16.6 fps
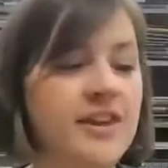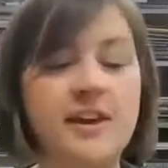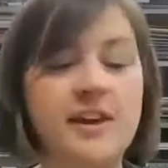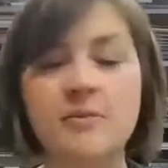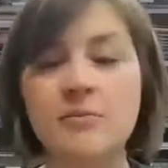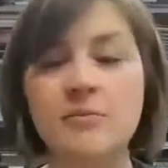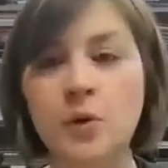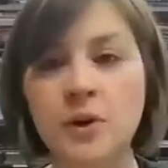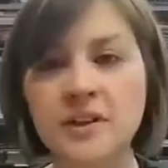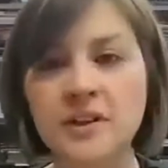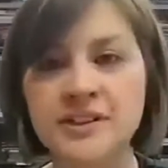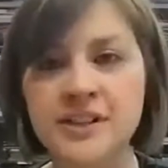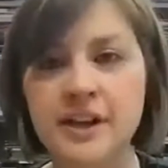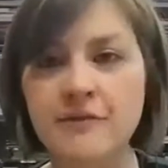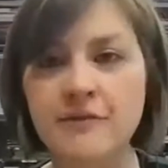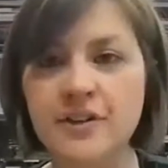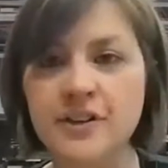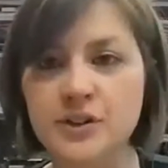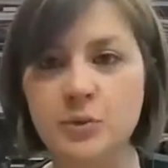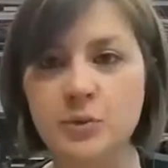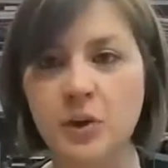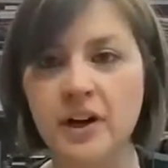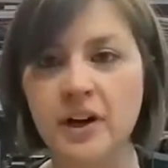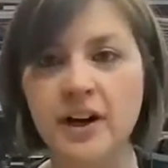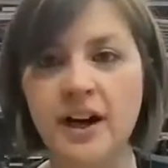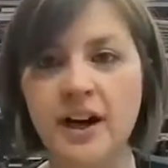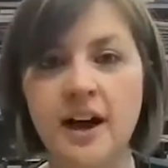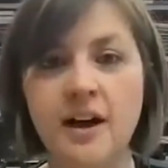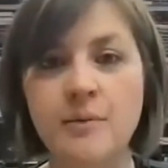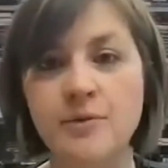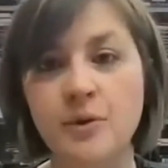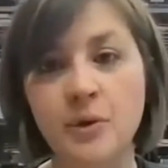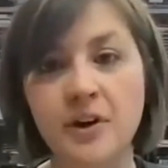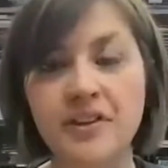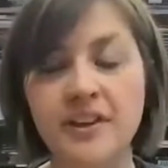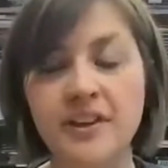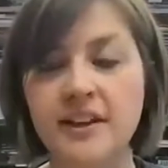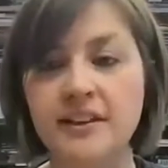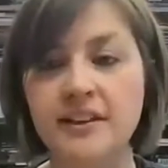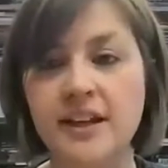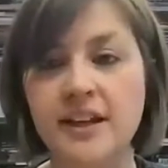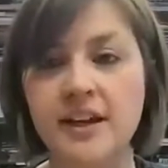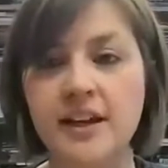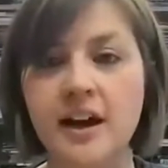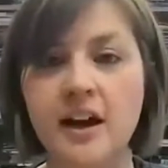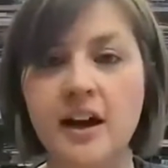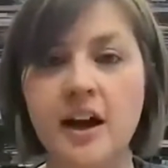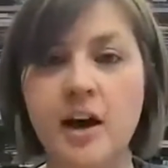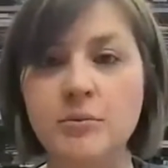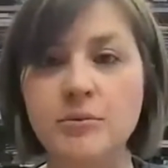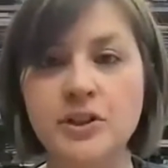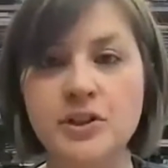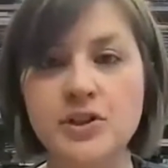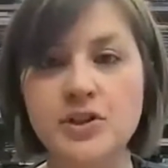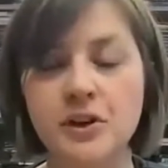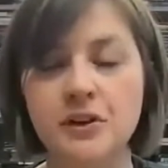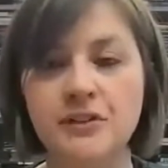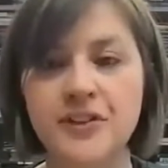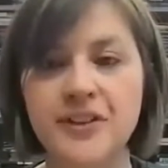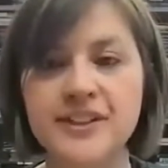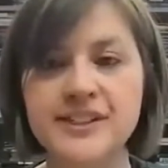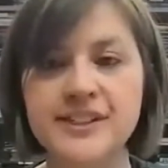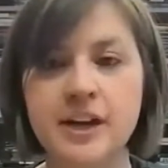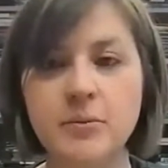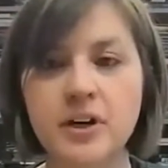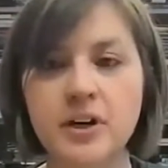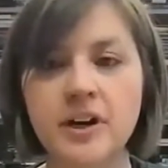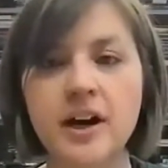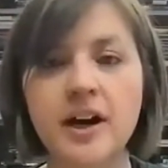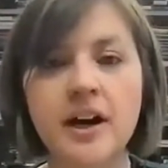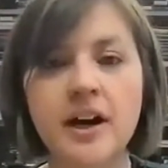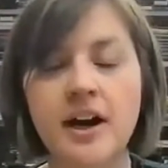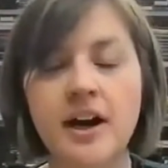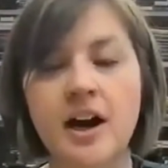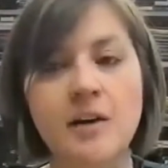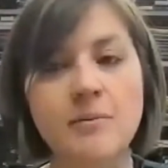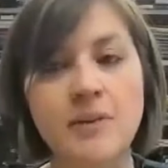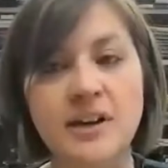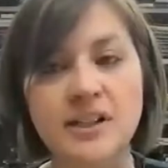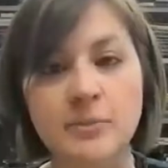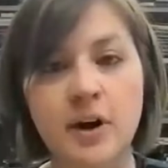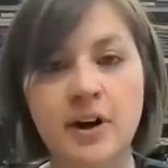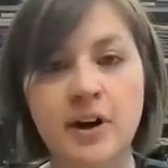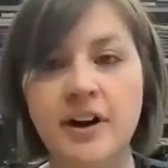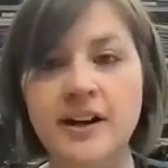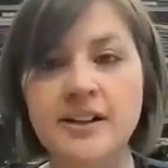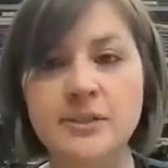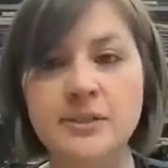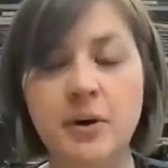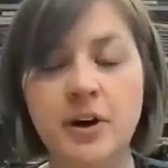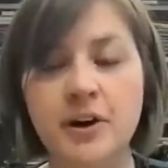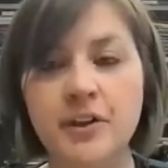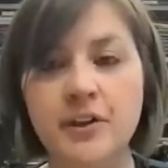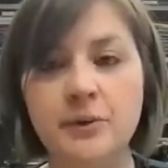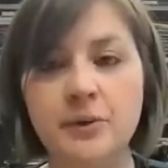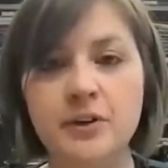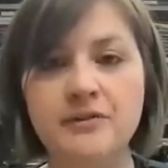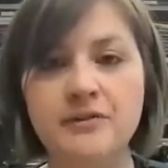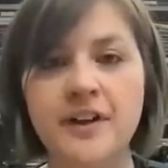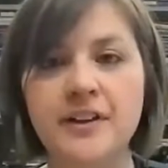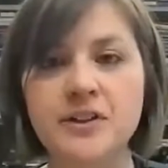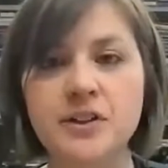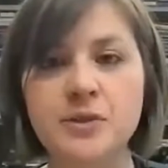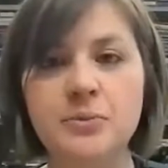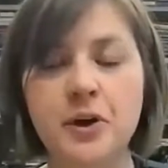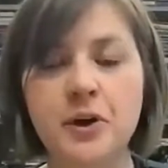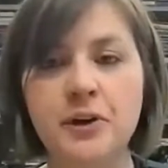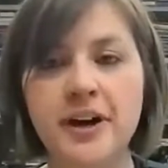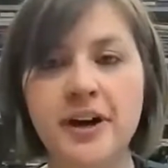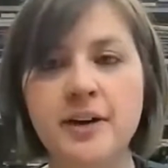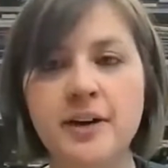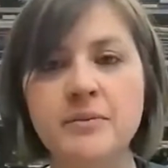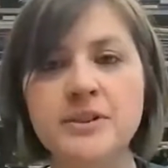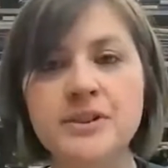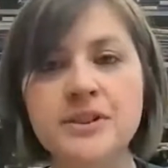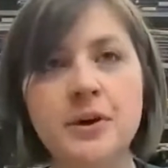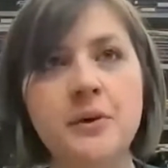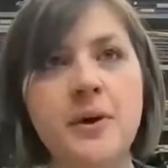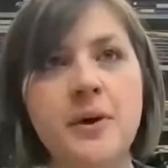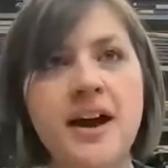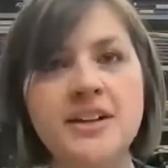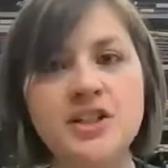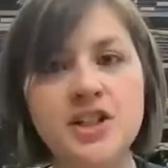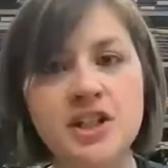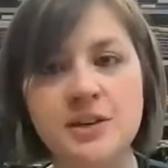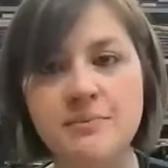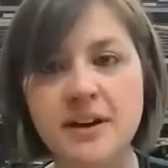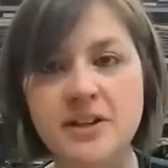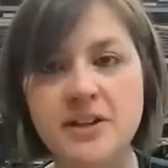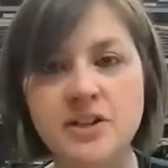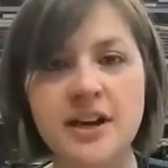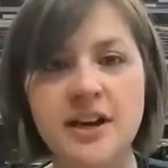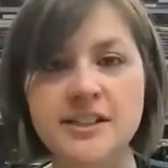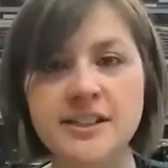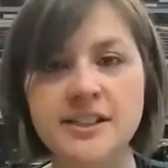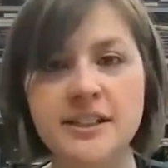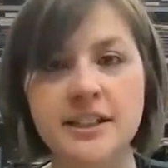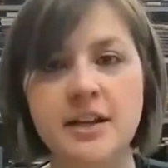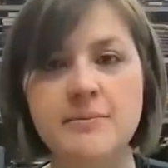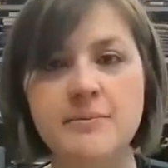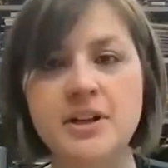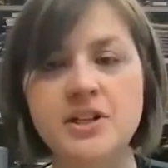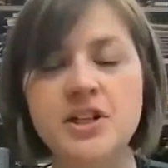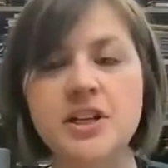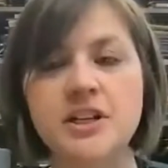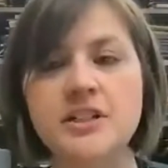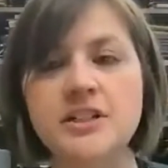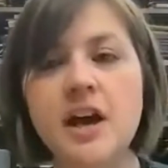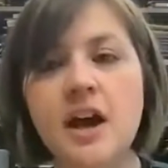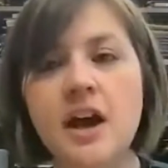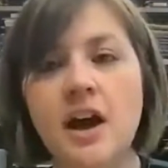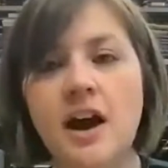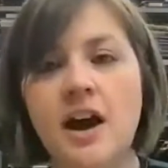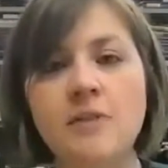the importance of this work, the work that Alini accomplished over the summer as part of the Rural Fellows program. So as Alini mentioned,